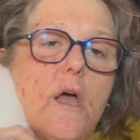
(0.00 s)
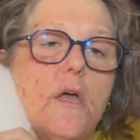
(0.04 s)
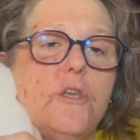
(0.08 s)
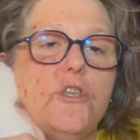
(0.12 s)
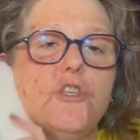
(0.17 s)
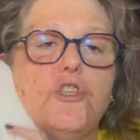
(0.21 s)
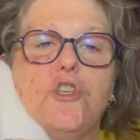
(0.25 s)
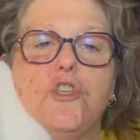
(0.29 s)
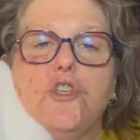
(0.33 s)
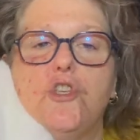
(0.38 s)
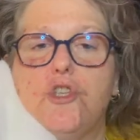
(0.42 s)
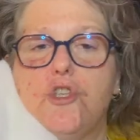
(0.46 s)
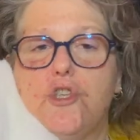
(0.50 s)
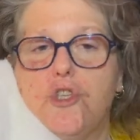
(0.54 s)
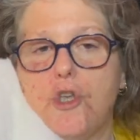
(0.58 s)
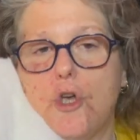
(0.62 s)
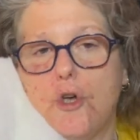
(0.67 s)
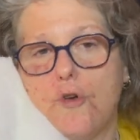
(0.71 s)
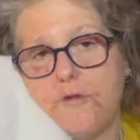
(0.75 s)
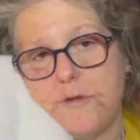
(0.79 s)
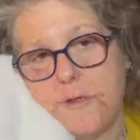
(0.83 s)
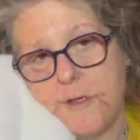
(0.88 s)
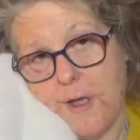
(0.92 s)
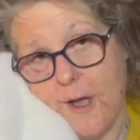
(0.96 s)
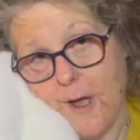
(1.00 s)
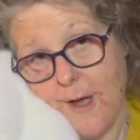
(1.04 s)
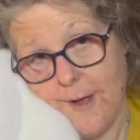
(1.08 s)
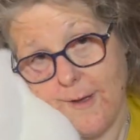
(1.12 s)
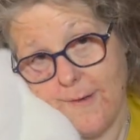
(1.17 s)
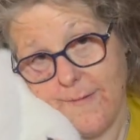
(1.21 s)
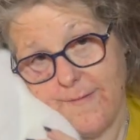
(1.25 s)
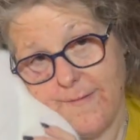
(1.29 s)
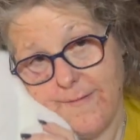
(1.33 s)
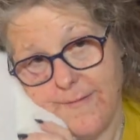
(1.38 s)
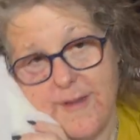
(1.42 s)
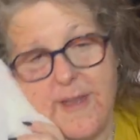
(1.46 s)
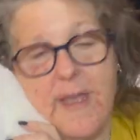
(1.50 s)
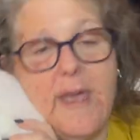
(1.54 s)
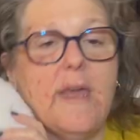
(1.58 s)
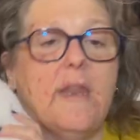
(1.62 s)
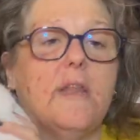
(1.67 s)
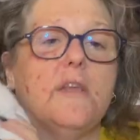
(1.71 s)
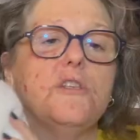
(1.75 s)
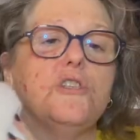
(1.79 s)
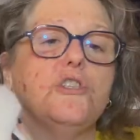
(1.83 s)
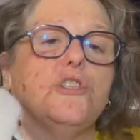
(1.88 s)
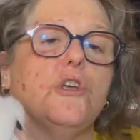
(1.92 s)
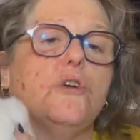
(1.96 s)
so soft. It
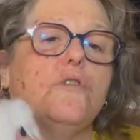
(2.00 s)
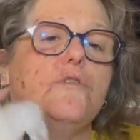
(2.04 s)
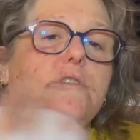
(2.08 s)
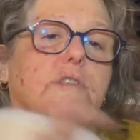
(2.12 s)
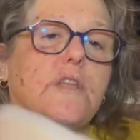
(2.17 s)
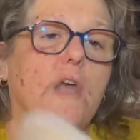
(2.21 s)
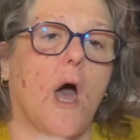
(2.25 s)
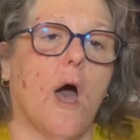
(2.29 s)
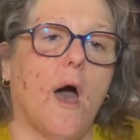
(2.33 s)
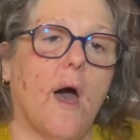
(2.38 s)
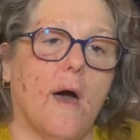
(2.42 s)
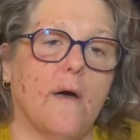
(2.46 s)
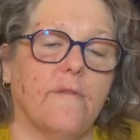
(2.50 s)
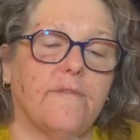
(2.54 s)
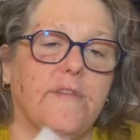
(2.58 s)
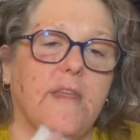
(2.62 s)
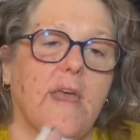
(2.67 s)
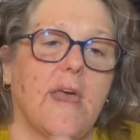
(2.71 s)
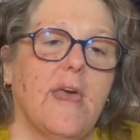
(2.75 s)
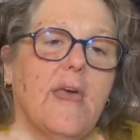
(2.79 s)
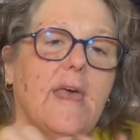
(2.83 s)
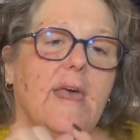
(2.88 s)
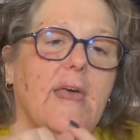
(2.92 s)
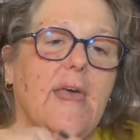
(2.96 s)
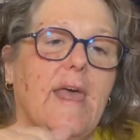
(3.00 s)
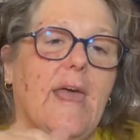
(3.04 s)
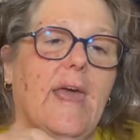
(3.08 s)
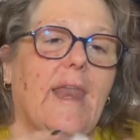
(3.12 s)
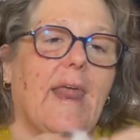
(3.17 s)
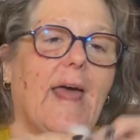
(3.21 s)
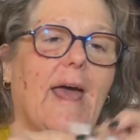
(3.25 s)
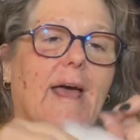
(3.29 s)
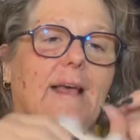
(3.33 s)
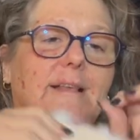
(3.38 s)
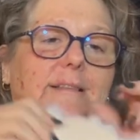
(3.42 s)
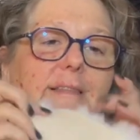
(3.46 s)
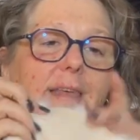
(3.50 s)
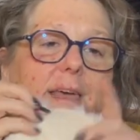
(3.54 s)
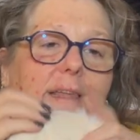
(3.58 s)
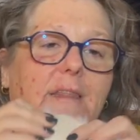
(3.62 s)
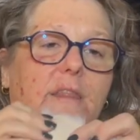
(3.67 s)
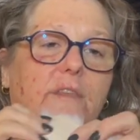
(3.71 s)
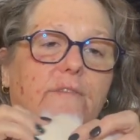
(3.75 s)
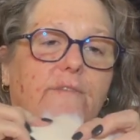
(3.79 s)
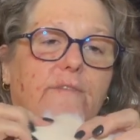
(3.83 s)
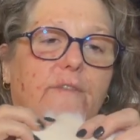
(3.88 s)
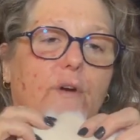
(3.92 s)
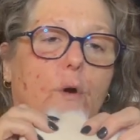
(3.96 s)
is so soft. It has like
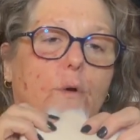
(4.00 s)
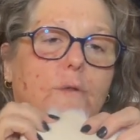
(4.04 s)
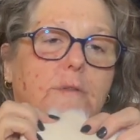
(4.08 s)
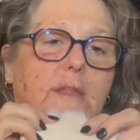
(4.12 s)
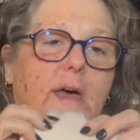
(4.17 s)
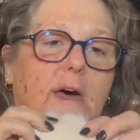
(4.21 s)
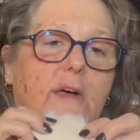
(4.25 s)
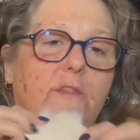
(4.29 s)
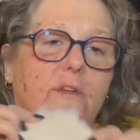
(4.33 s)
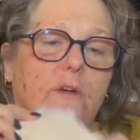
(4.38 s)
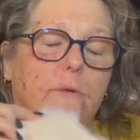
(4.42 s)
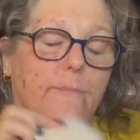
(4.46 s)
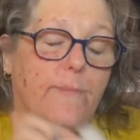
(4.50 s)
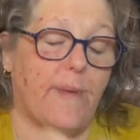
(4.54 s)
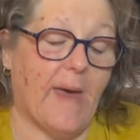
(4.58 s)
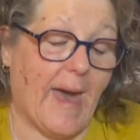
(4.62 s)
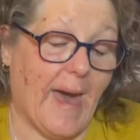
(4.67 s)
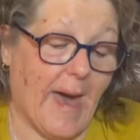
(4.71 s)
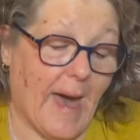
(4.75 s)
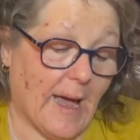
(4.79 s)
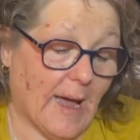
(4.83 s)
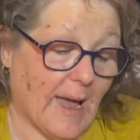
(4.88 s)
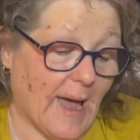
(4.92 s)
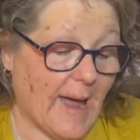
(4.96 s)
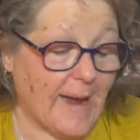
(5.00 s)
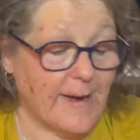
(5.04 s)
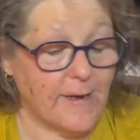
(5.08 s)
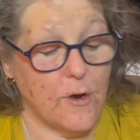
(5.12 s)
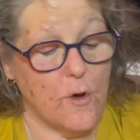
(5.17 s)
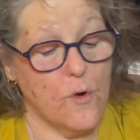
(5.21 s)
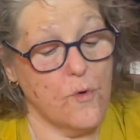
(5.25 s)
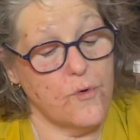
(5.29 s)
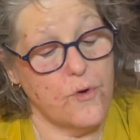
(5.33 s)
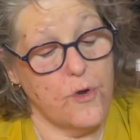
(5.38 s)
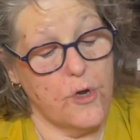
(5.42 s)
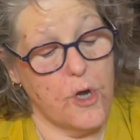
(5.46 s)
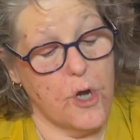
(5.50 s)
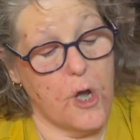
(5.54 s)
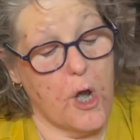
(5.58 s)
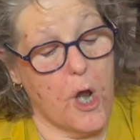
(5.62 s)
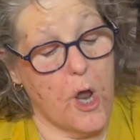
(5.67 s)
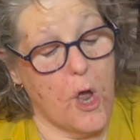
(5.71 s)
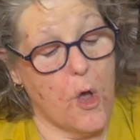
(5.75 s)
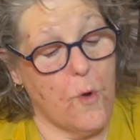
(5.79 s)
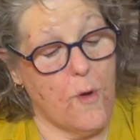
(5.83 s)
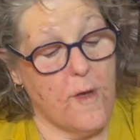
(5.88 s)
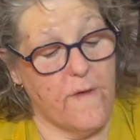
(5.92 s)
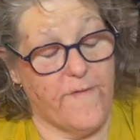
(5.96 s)
the faux leather back. I don't
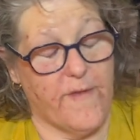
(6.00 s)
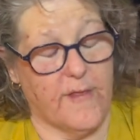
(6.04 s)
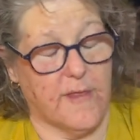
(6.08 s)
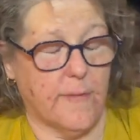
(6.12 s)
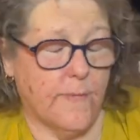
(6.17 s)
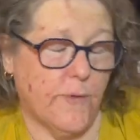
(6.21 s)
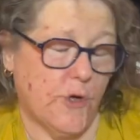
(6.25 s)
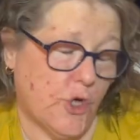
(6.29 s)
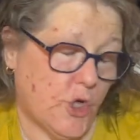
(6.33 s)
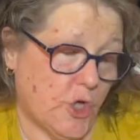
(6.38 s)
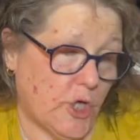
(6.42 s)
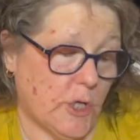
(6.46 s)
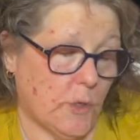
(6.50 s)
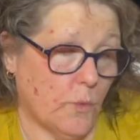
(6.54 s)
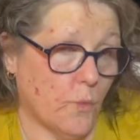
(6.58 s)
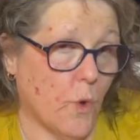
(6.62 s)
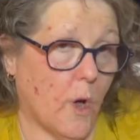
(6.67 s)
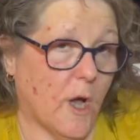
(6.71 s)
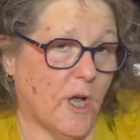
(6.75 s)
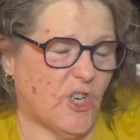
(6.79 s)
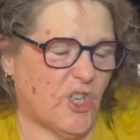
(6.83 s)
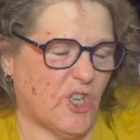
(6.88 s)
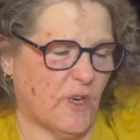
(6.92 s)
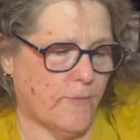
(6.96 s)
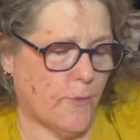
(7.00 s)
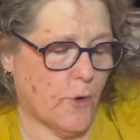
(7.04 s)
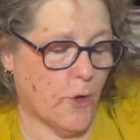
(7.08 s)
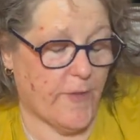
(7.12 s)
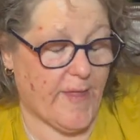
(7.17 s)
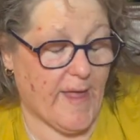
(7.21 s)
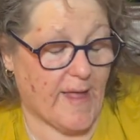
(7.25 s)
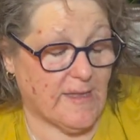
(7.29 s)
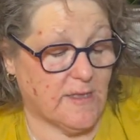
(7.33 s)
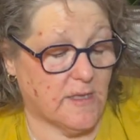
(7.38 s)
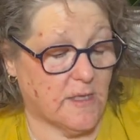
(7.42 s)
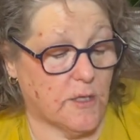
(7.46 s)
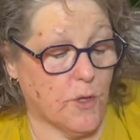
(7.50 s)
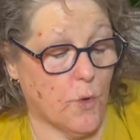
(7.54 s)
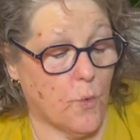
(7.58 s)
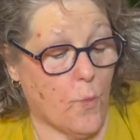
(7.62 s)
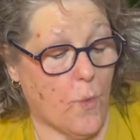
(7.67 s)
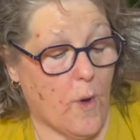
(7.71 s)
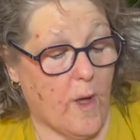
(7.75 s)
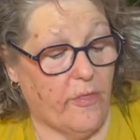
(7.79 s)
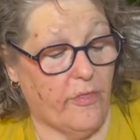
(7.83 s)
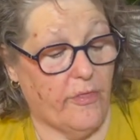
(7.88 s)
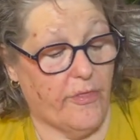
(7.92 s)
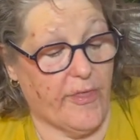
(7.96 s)
know if it's machine washable. That's the
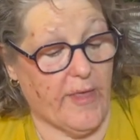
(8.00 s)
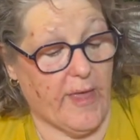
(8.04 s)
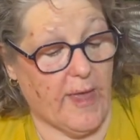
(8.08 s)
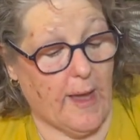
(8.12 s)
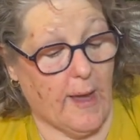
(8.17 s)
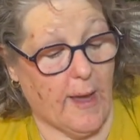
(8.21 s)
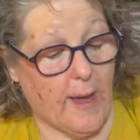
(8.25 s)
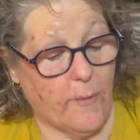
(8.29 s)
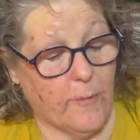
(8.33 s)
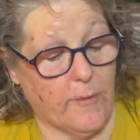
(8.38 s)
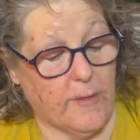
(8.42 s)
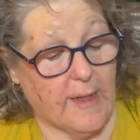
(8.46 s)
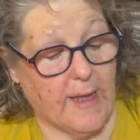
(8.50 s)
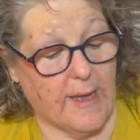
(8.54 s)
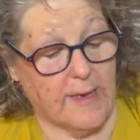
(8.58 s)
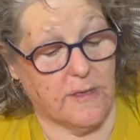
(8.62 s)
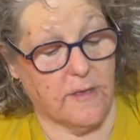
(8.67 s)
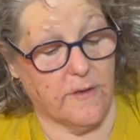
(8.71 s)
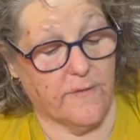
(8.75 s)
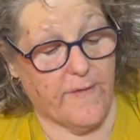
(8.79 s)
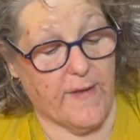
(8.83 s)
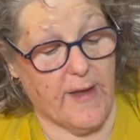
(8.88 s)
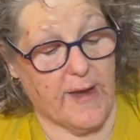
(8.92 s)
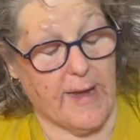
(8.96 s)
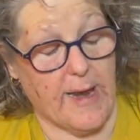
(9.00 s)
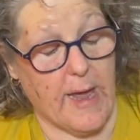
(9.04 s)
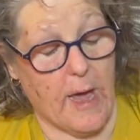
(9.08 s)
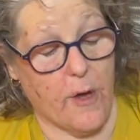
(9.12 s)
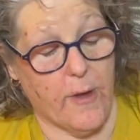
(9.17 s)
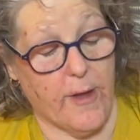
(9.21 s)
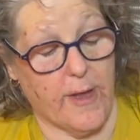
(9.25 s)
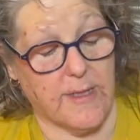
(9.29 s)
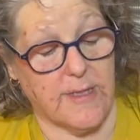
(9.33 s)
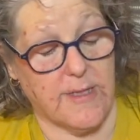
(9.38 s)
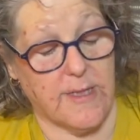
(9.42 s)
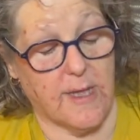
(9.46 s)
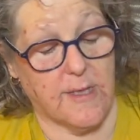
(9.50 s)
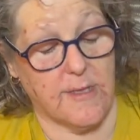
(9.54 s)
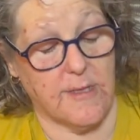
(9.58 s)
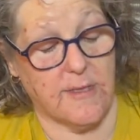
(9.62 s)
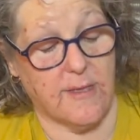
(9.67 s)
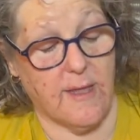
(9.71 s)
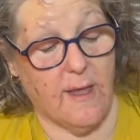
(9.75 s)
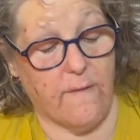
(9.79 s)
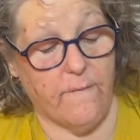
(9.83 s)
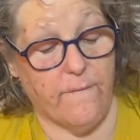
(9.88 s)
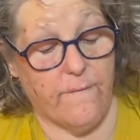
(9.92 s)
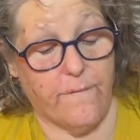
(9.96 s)
one thing I would like to find out. It does
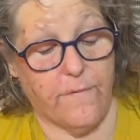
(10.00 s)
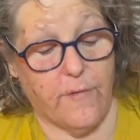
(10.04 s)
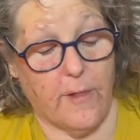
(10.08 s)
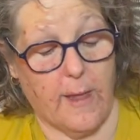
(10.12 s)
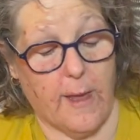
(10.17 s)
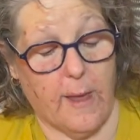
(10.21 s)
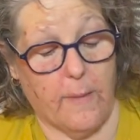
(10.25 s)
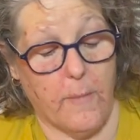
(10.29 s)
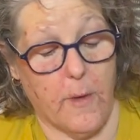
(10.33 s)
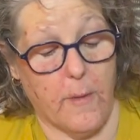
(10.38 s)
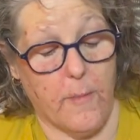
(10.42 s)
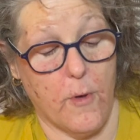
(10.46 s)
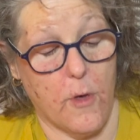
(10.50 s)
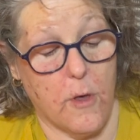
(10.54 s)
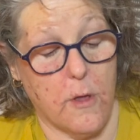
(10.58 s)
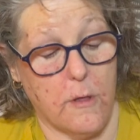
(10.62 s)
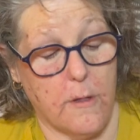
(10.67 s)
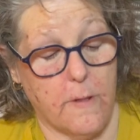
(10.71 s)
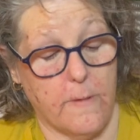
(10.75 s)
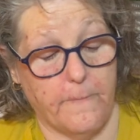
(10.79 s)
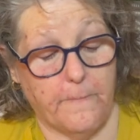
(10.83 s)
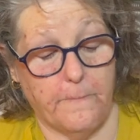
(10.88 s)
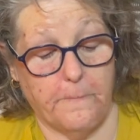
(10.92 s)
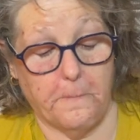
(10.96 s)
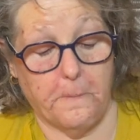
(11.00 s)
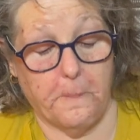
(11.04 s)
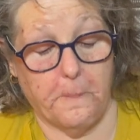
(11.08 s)
say flammable.